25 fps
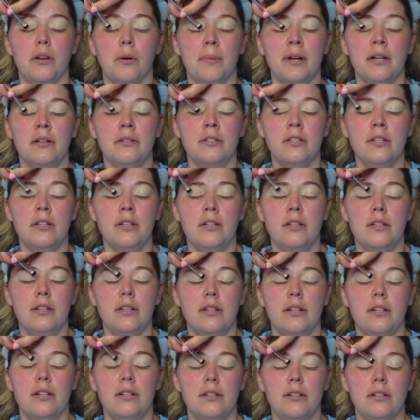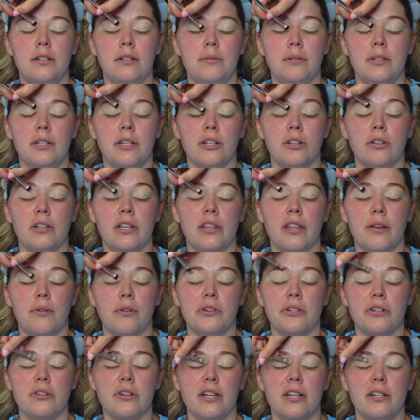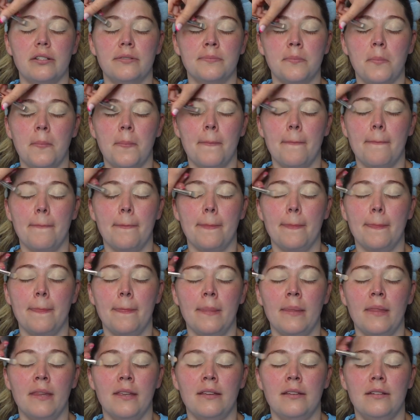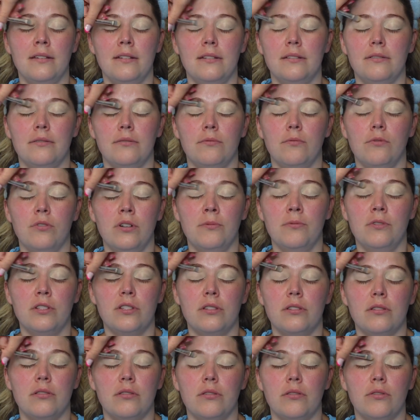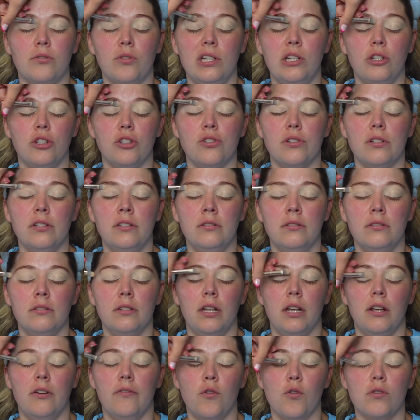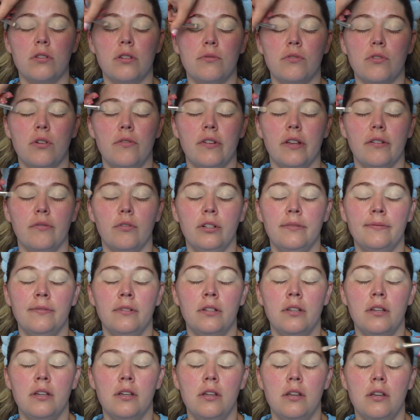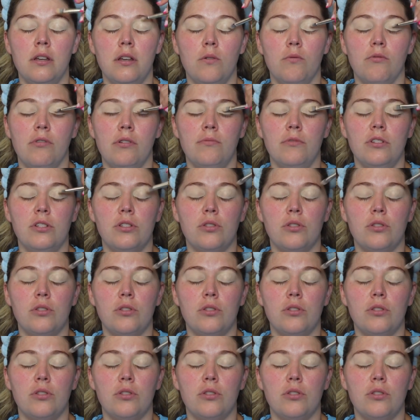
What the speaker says: We are in Mississippi, and yes, it is February, but that day it was actually very hot